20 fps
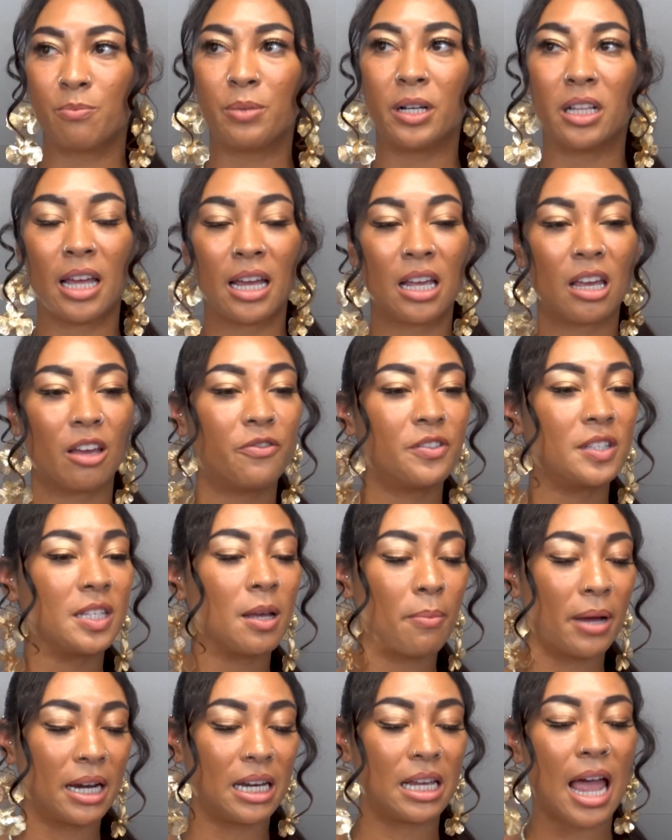But like if
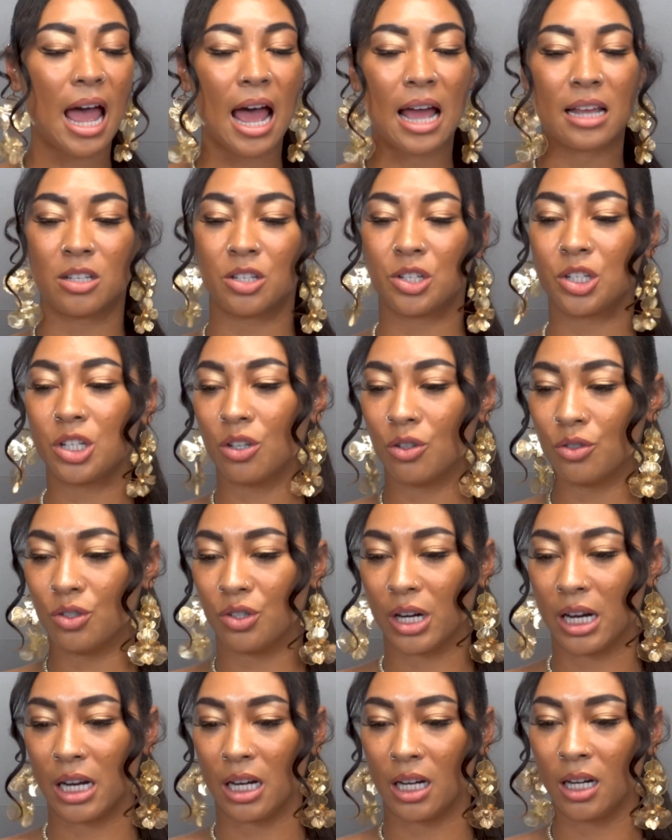somebody has
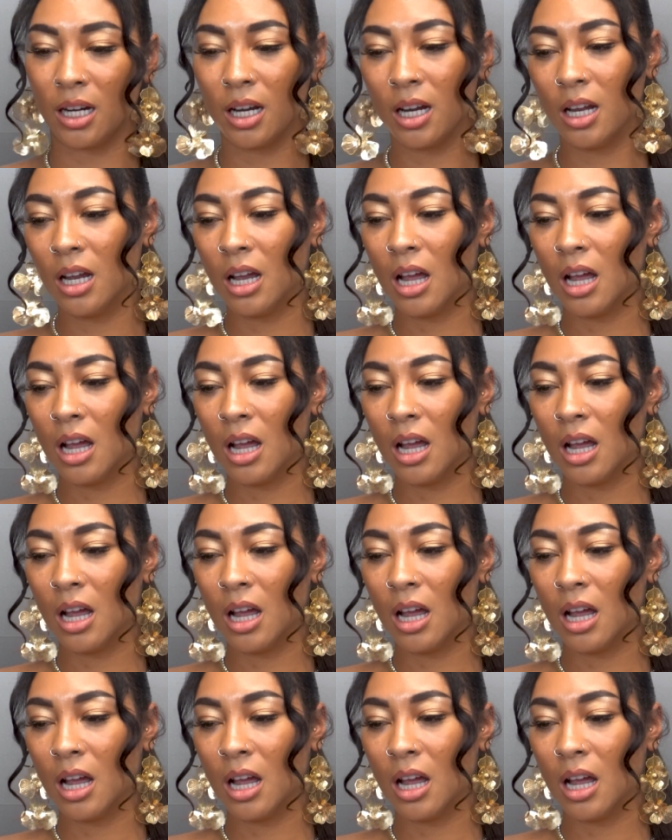children,